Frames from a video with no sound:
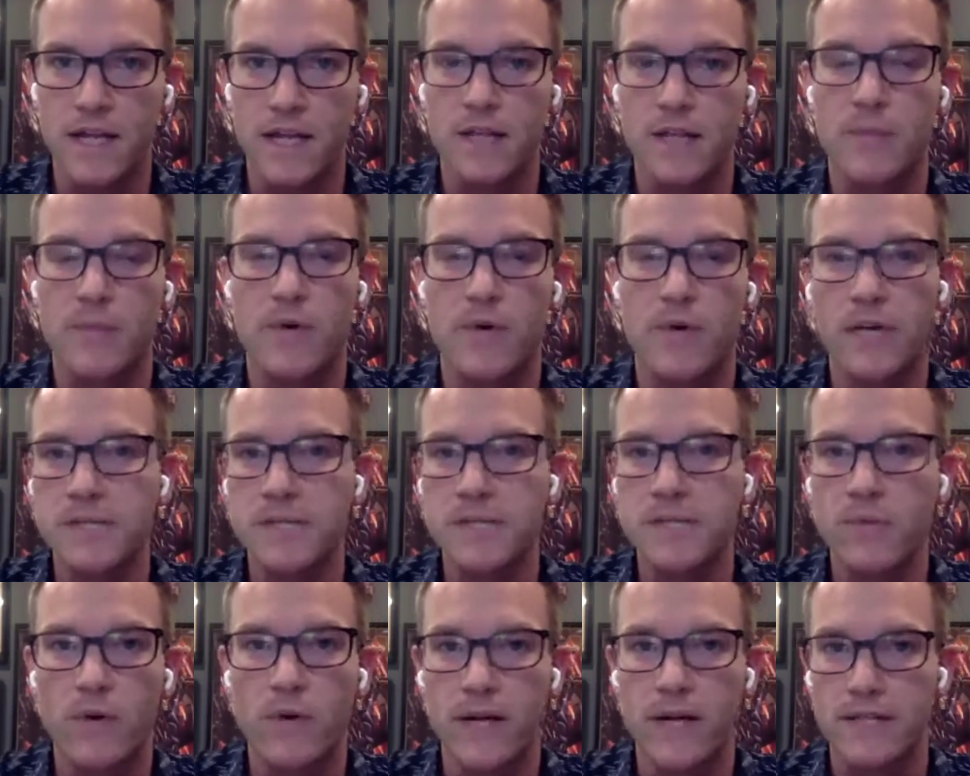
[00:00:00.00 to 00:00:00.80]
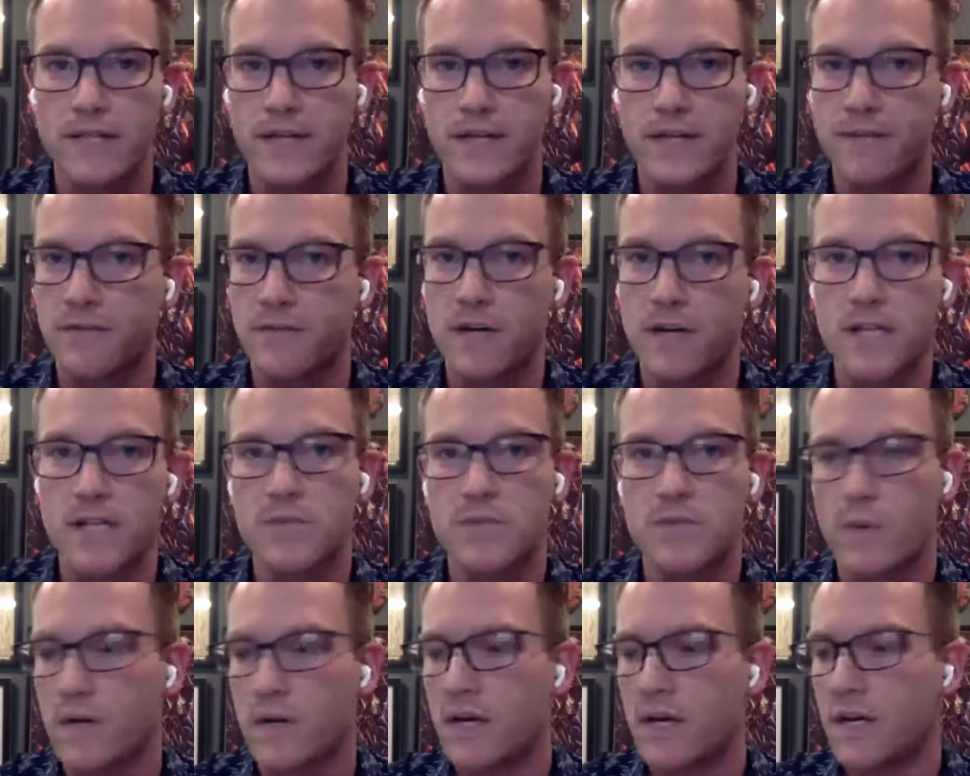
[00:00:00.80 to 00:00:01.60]
Like, the price points, like for
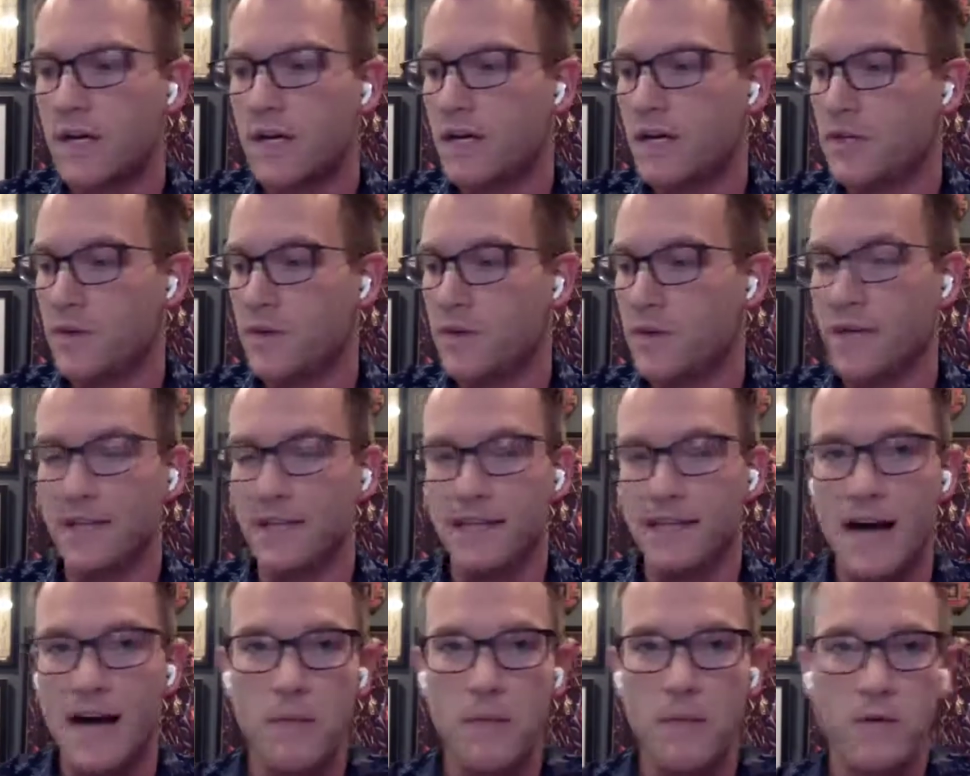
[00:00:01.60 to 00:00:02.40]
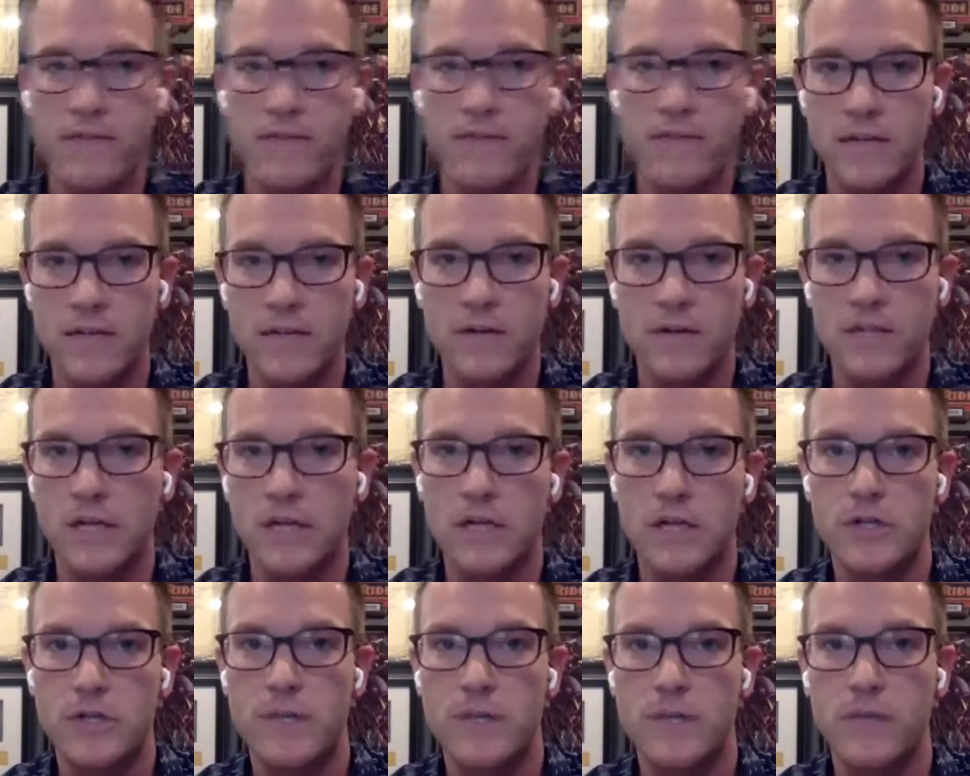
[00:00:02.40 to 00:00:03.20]
us, we're doing a lot more video in
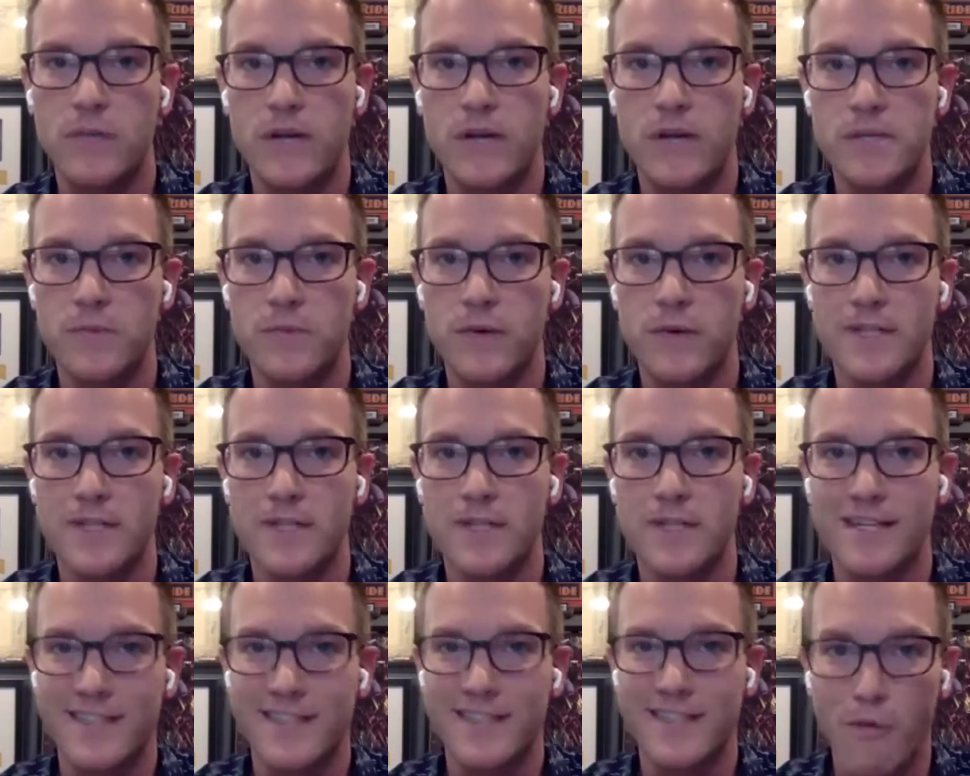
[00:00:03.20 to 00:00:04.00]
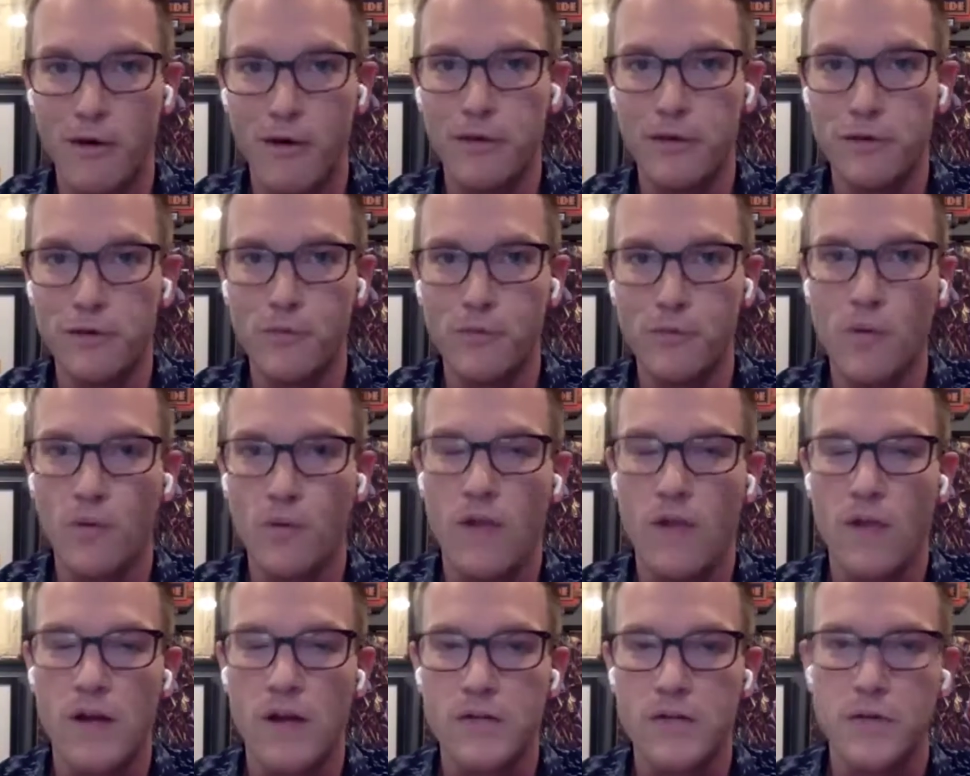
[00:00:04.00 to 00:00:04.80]
luxury price points because I want to do
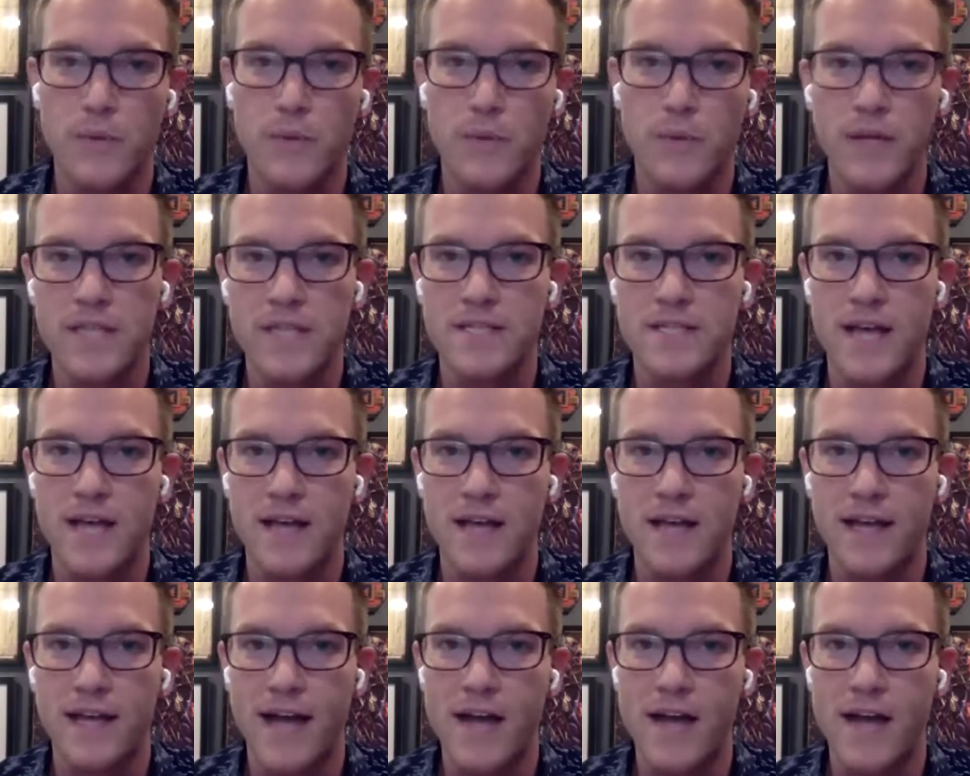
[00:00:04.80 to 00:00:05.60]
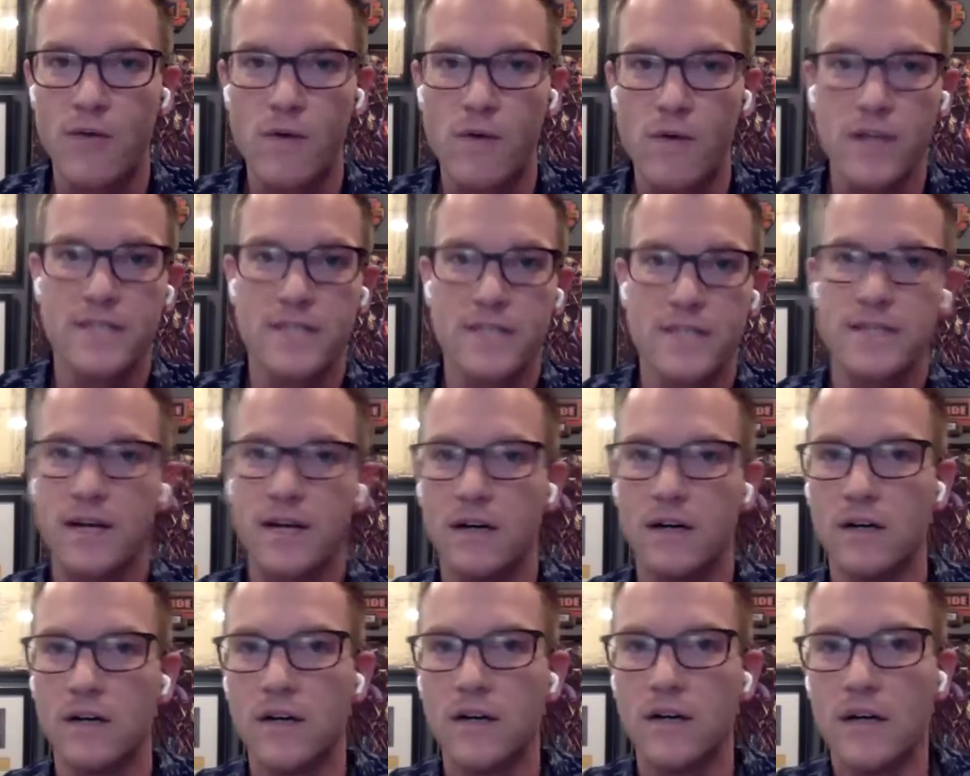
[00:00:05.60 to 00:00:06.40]
more luxury real estate. Like, I don't want to
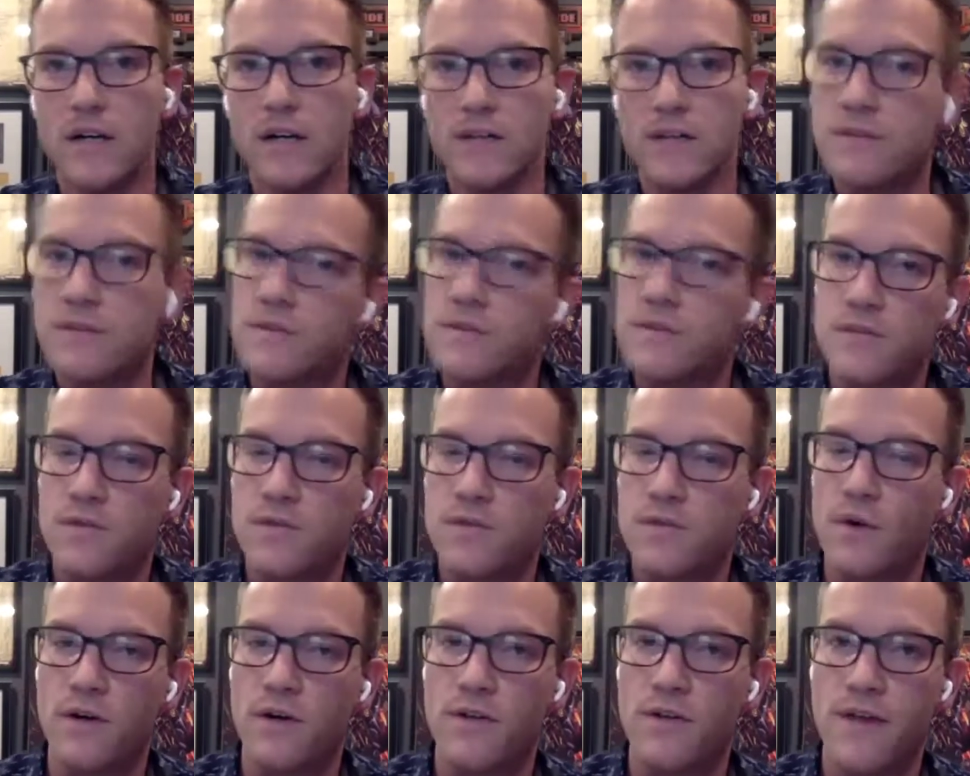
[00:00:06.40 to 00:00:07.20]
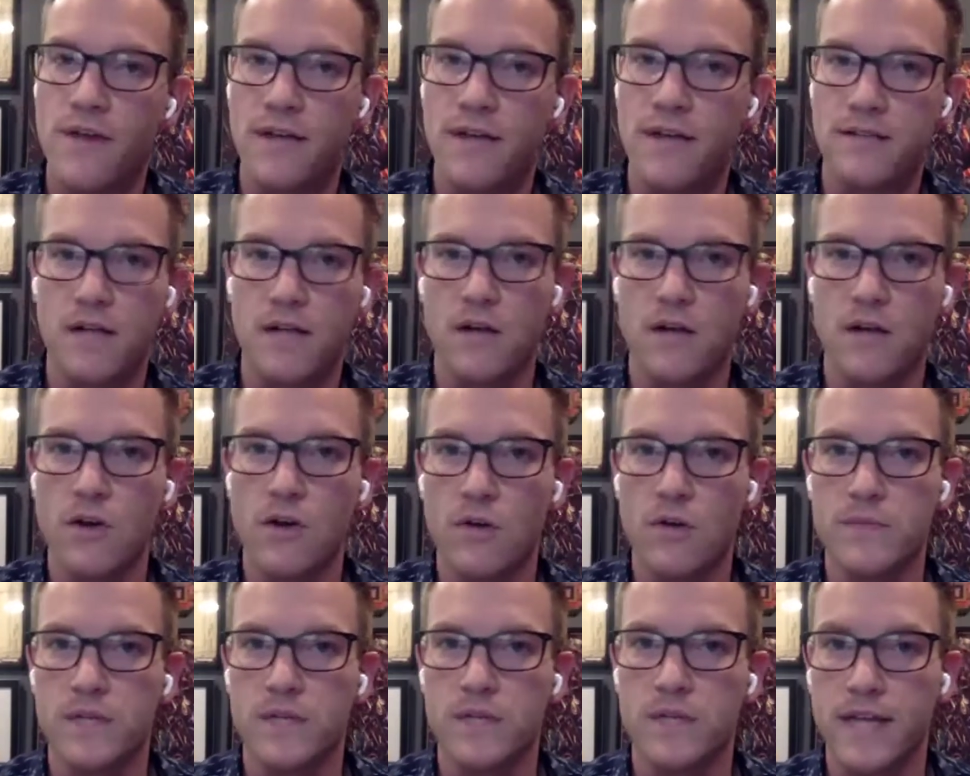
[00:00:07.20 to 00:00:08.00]
sell $200,000
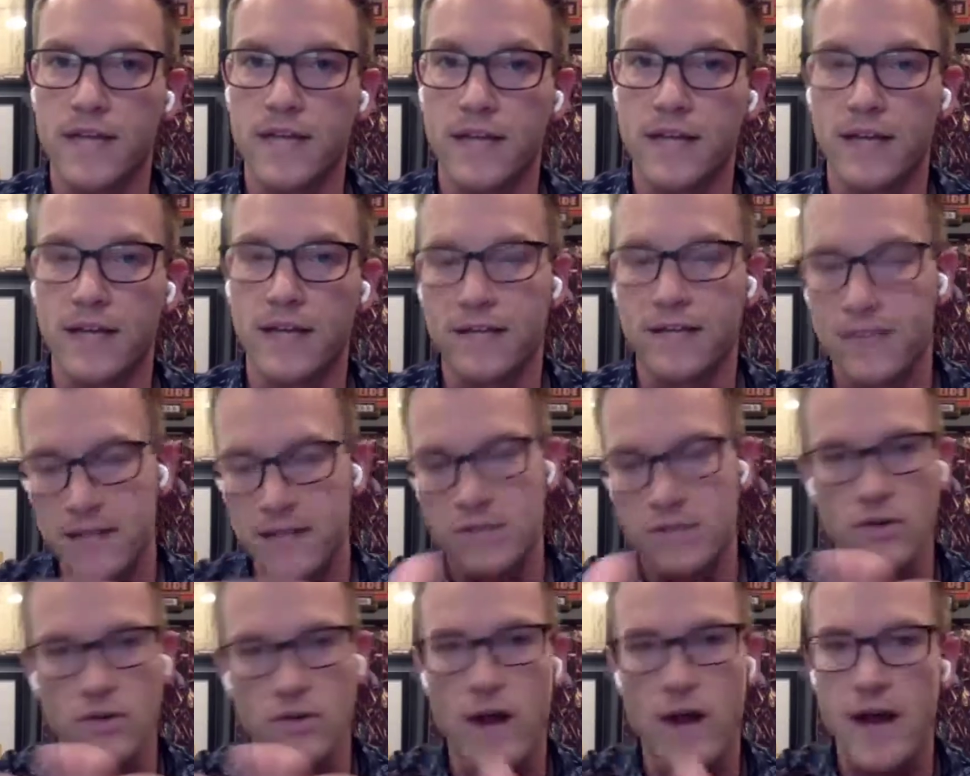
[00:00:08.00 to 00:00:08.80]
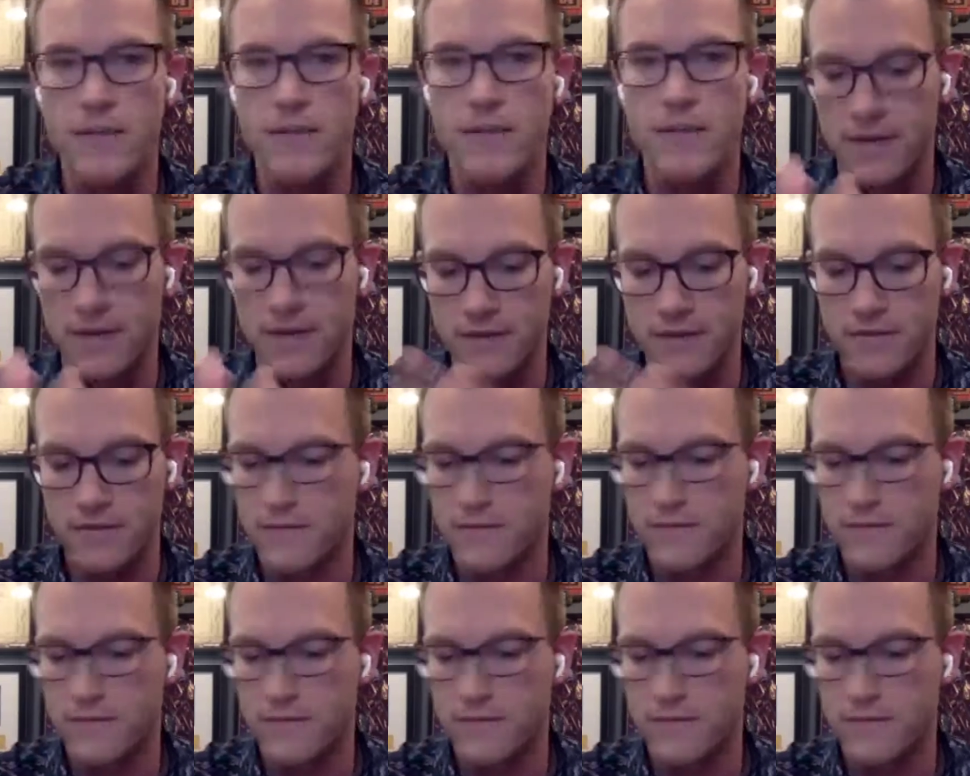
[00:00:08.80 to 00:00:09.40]
homes all day. Like, that's great, but